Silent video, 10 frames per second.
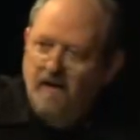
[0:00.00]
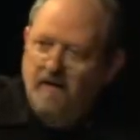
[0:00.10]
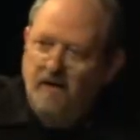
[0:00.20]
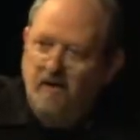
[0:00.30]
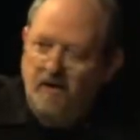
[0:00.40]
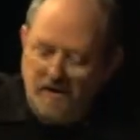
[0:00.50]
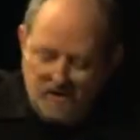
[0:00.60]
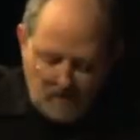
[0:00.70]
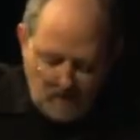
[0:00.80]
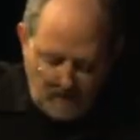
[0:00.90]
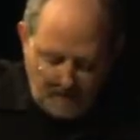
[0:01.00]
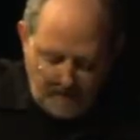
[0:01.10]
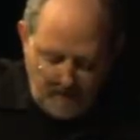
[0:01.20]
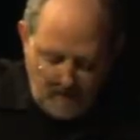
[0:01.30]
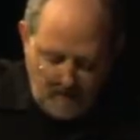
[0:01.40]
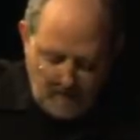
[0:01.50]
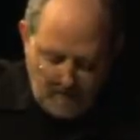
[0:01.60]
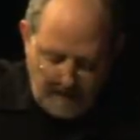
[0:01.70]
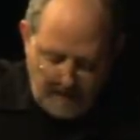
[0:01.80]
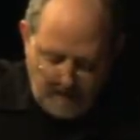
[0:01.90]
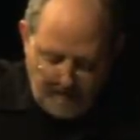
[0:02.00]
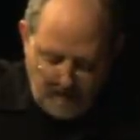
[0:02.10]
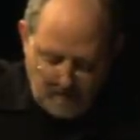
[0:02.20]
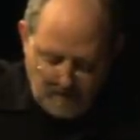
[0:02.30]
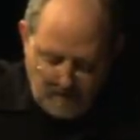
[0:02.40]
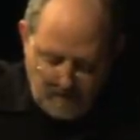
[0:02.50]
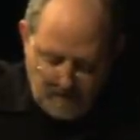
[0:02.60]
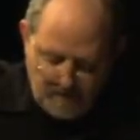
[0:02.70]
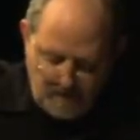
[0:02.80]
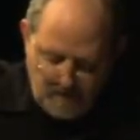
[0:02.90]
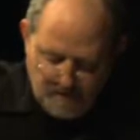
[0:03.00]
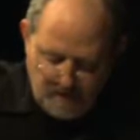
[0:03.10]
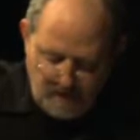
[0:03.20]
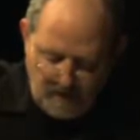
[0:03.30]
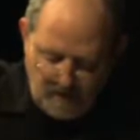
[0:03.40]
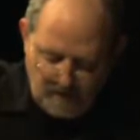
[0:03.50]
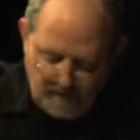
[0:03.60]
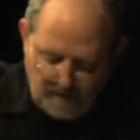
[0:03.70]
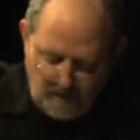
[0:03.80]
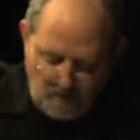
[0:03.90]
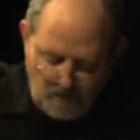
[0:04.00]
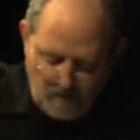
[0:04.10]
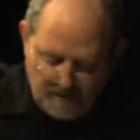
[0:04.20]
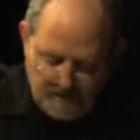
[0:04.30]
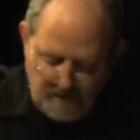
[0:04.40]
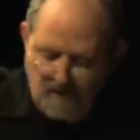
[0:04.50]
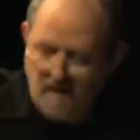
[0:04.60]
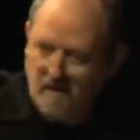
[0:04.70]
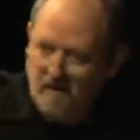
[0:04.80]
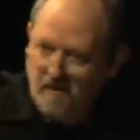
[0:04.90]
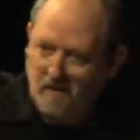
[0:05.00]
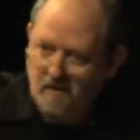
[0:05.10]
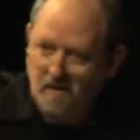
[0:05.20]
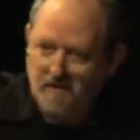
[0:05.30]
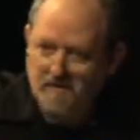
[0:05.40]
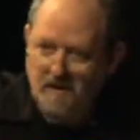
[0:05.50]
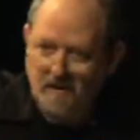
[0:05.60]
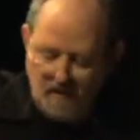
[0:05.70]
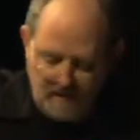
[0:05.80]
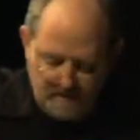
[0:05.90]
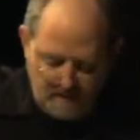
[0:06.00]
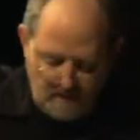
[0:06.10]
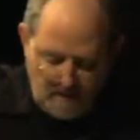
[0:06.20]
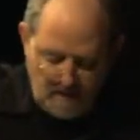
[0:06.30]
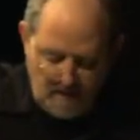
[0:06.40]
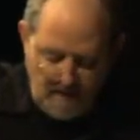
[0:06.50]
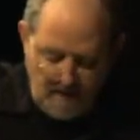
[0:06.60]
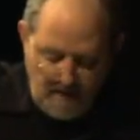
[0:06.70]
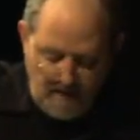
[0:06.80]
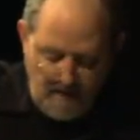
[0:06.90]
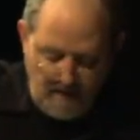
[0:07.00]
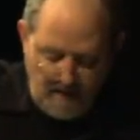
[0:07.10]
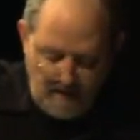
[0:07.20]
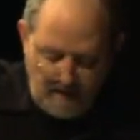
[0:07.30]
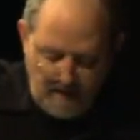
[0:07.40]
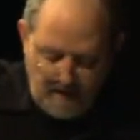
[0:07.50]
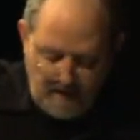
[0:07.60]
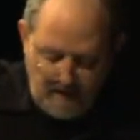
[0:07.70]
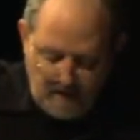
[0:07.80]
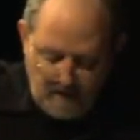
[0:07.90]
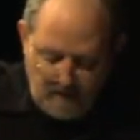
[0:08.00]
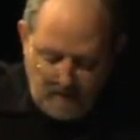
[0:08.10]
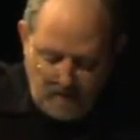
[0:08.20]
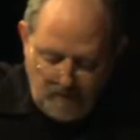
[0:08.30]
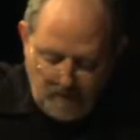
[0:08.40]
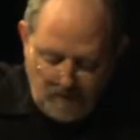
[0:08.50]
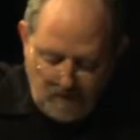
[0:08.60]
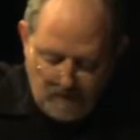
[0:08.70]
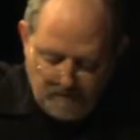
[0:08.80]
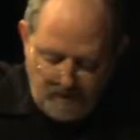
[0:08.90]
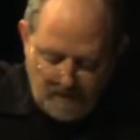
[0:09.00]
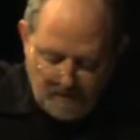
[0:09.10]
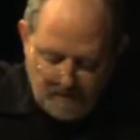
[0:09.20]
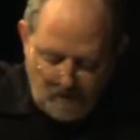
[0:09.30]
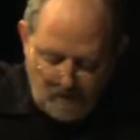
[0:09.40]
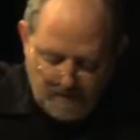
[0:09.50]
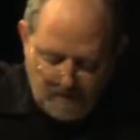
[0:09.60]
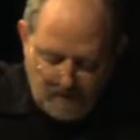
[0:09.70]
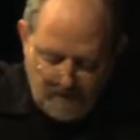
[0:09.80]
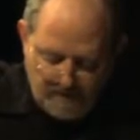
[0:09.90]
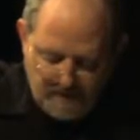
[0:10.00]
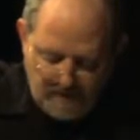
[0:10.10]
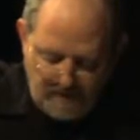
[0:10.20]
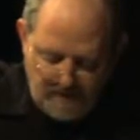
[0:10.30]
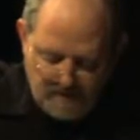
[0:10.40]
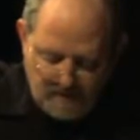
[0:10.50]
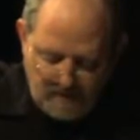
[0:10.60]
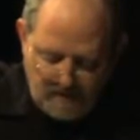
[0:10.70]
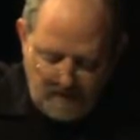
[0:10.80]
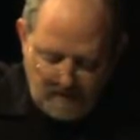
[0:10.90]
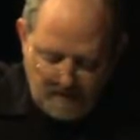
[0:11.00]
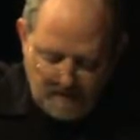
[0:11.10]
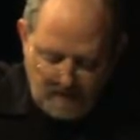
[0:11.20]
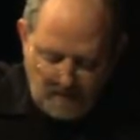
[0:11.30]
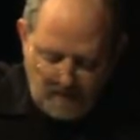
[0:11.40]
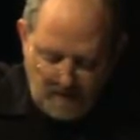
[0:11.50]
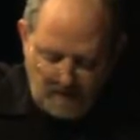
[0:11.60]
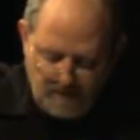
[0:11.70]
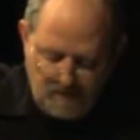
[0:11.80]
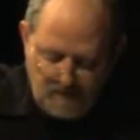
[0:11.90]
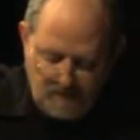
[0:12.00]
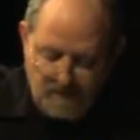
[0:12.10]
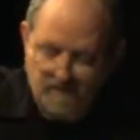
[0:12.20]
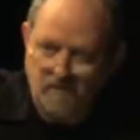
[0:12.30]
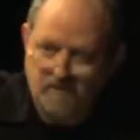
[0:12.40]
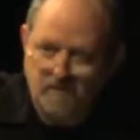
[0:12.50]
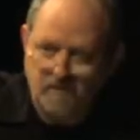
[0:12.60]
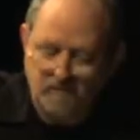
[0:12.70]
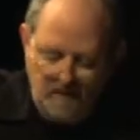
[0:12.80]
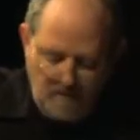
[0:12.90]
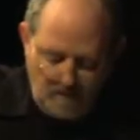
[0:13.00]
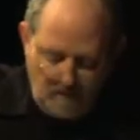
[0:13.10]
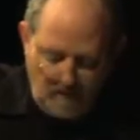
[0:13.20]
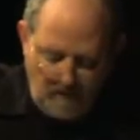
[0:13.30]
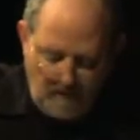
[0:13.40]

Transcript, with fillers: The current issue of Millennium Film Journal is focused on Carolee's film works, and, and they're on sale outside. Uh, and the new book, Correspondence Course, and Epistolary History of Carolee Schneemann and Her Circle is also available.